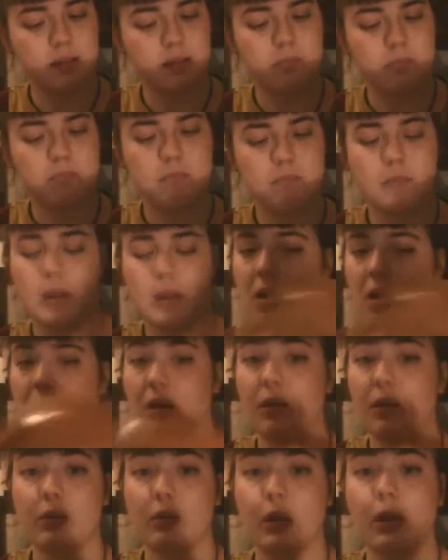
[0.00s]

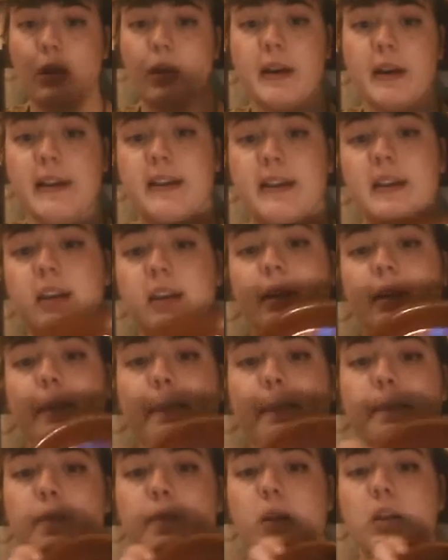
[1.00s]
I really like it.
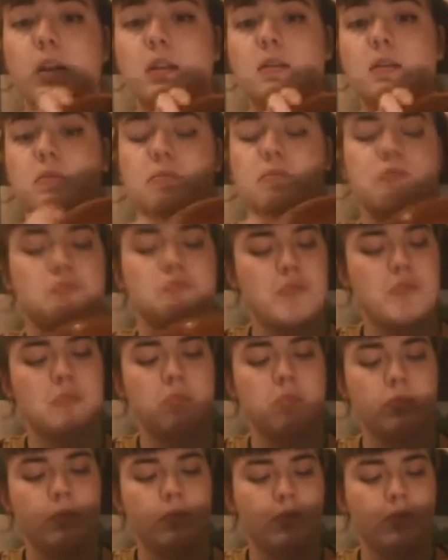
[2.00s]
It's
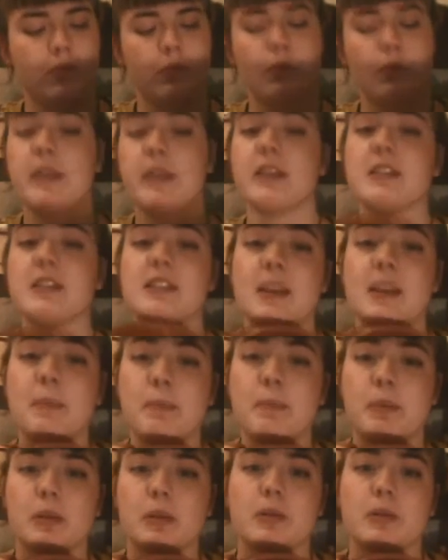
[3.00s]
rather
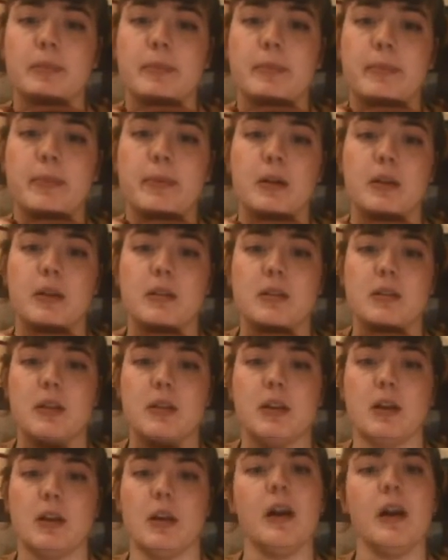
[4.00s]
simple, but
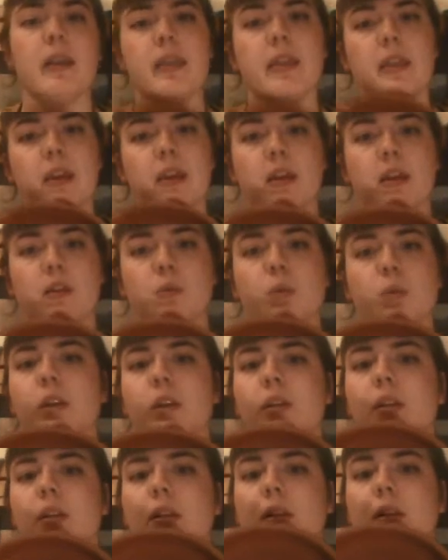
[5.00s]
I think it
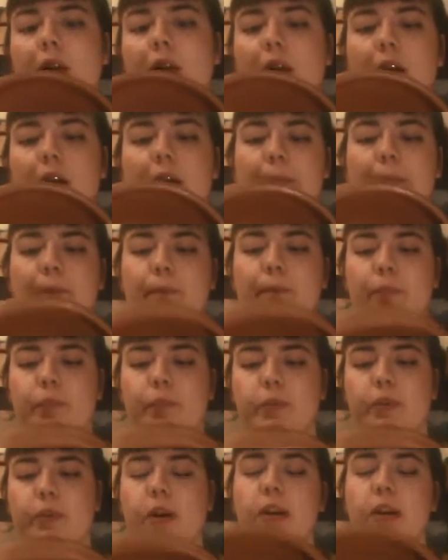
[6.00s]
will
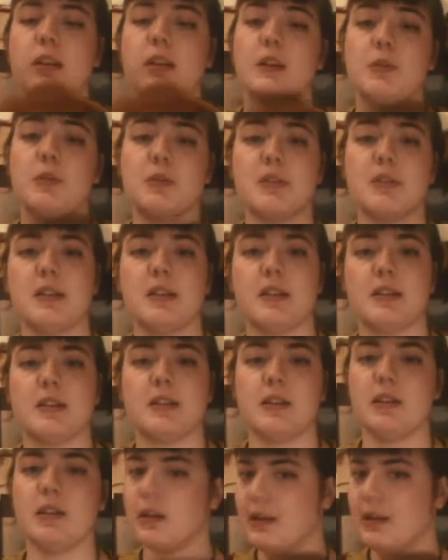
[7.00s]
find uses
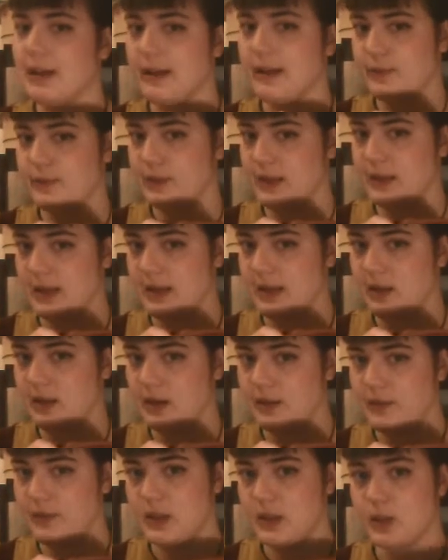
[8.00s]
in our everyday
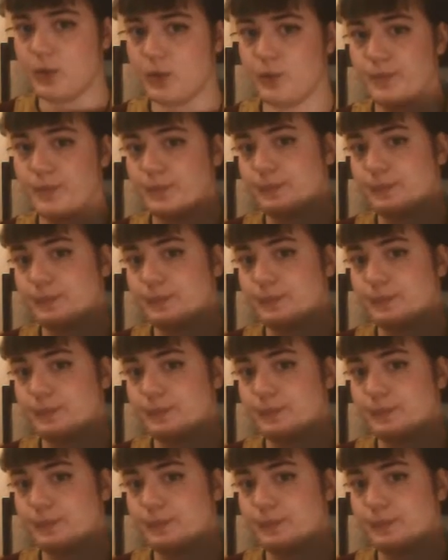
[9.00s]
lives too,